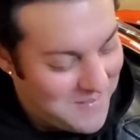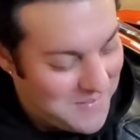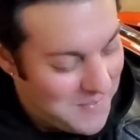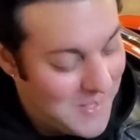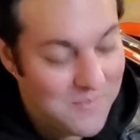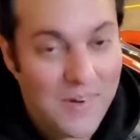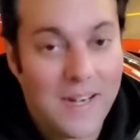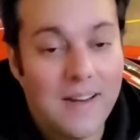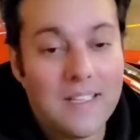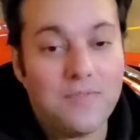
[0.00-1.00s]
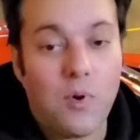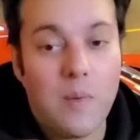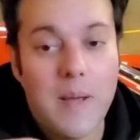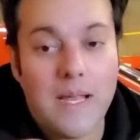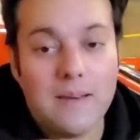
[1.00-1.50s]
uh, but very nice
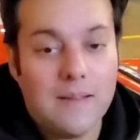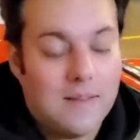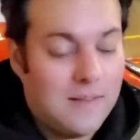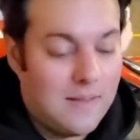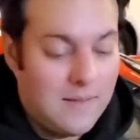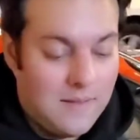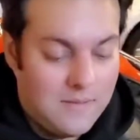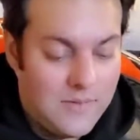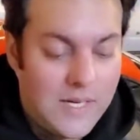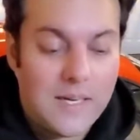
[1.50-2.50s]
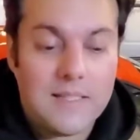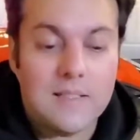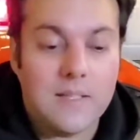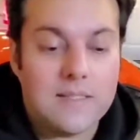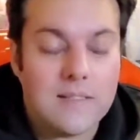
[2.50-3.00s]
format. Very
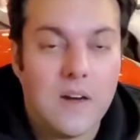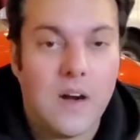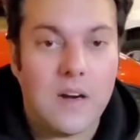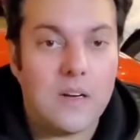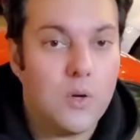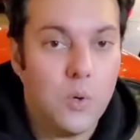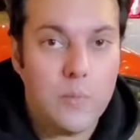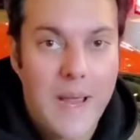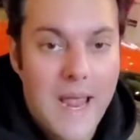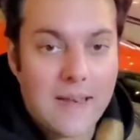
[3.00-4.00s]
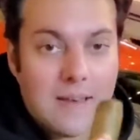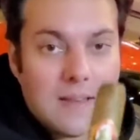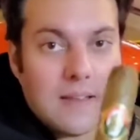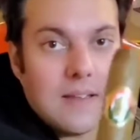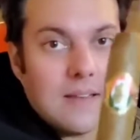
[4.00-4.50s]
nice looking cigar. Cool
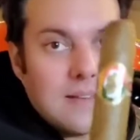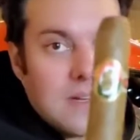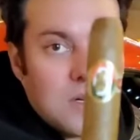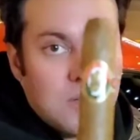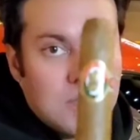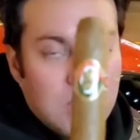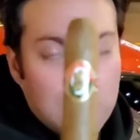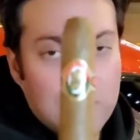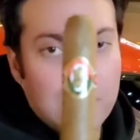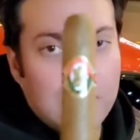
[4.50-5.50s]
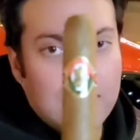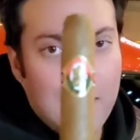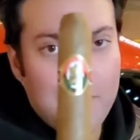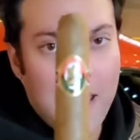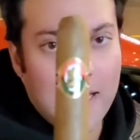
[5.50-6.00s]
band. Take a closer
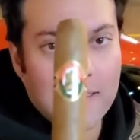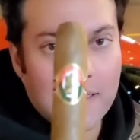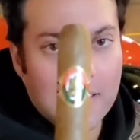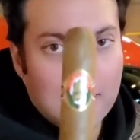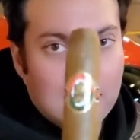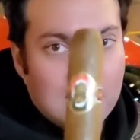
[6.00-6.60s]
look at that band.